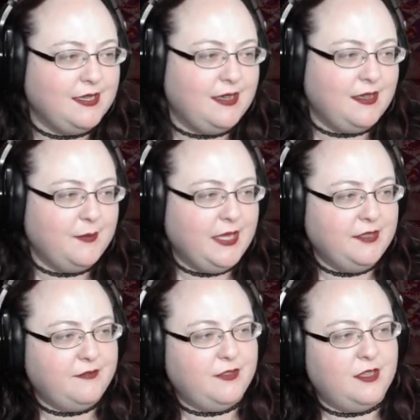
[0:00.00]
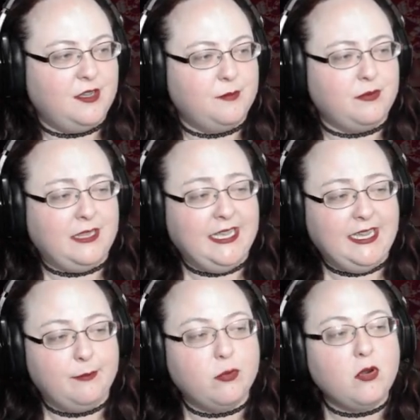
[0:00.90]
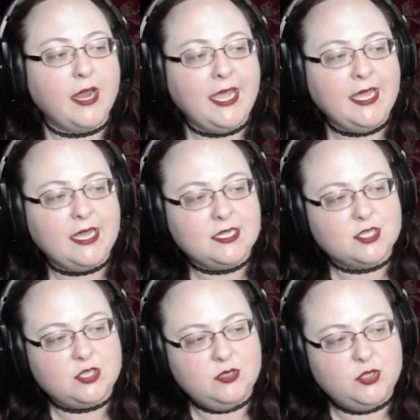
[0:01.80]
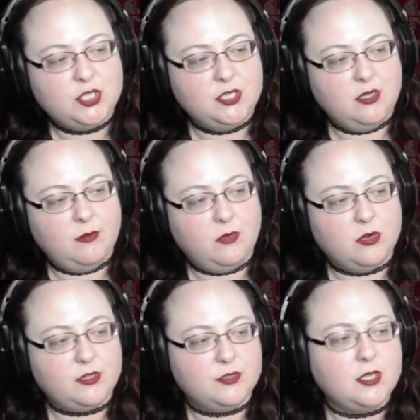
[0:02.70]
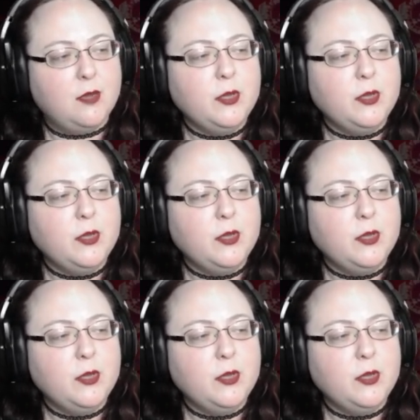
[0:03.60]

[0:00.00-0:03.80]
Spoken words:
and the flaw Prey Exclusion Mortals.